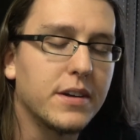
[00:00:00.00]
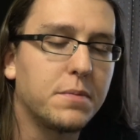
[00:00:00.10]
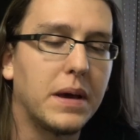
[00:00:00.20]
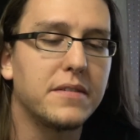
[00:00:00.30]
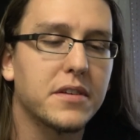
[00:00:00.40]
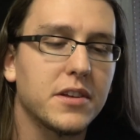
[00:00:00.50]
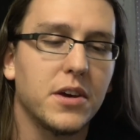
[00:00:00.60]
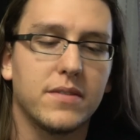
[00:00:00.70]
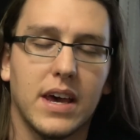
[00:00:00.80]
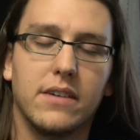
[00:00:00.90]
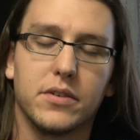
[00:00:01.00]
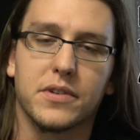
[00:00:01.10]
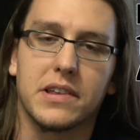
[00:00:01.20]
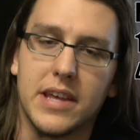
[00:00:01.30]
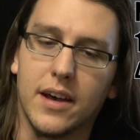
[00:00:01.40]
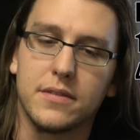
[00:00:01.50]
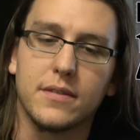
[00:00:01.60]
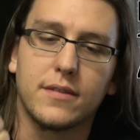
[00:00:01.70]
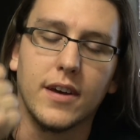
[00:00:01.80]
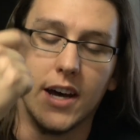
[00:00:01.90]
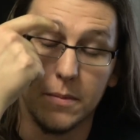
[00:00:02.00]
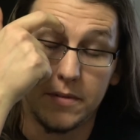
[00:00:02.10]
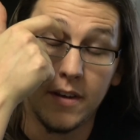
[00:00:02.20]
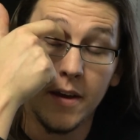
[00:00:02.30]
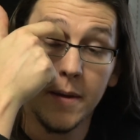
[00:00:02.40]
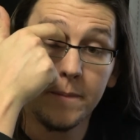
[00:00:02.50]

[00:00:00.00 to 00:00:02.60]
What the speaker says: it's basically you have to have over 1,000 subs